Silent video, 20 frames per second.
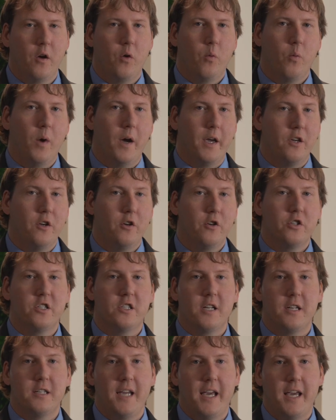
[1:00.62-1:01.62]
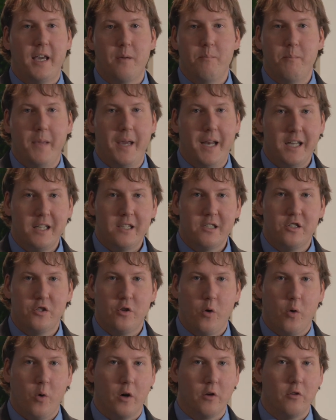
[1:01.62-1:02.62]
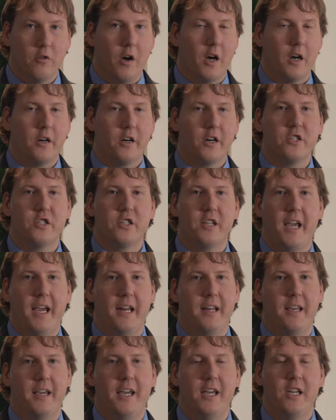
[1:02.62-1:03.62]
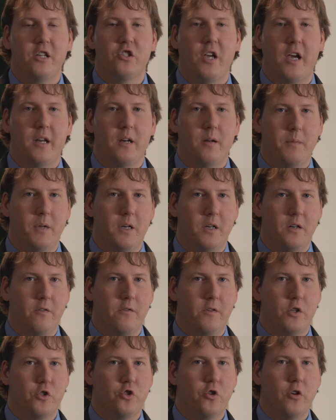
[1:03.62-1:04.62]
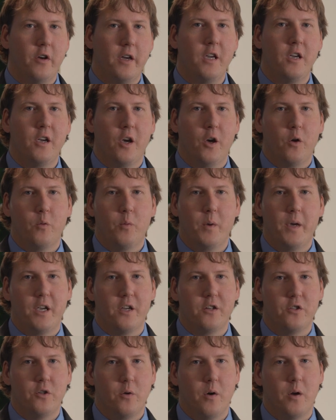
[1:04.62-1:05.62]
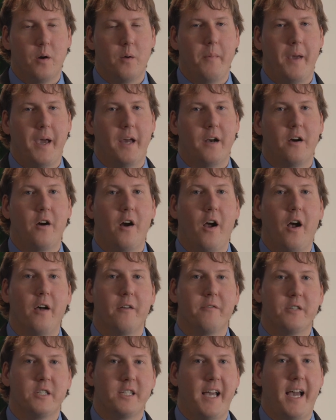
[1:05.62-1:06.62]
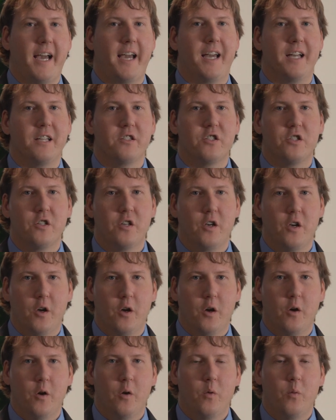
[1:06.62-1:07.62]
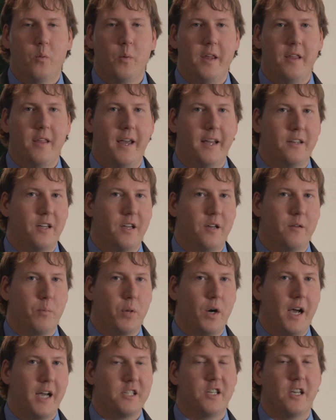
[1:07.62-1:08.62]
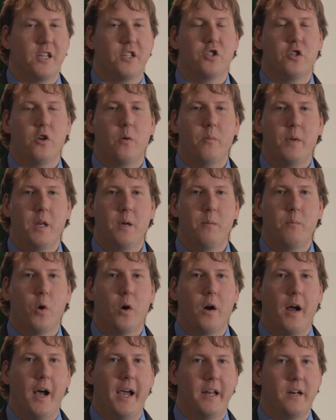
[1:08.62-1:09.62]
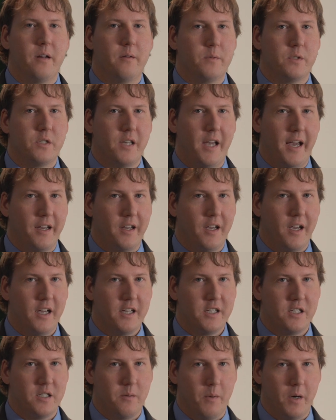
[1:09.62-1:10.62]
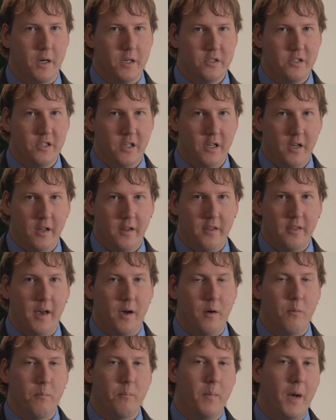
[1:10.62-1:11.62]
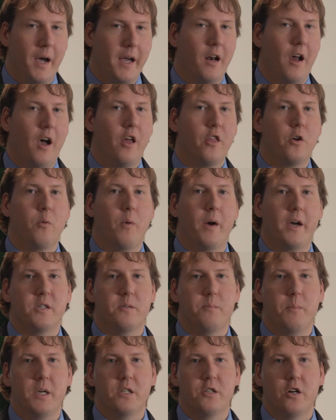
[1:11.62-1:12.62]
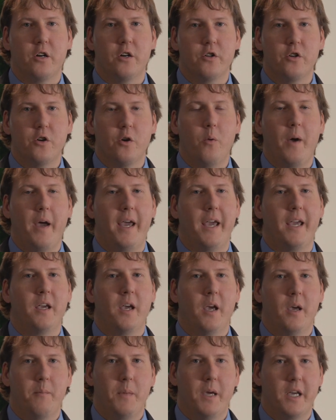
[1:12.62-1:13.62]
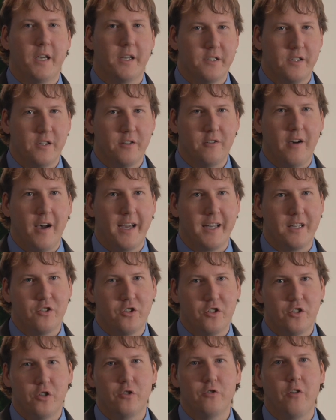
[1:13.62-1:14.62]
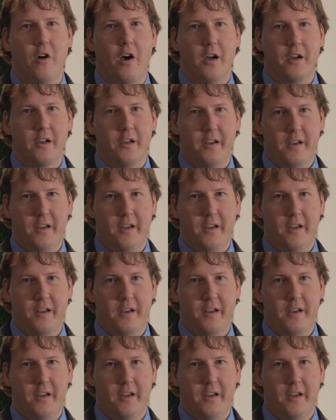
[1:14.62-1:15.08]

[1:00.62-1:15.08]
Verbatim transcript: What used to take minutes or longer scanning each item individually, we can do in a matter of seconds. We then can process so many more items and customers that might otherwise be turned away because the line's too long.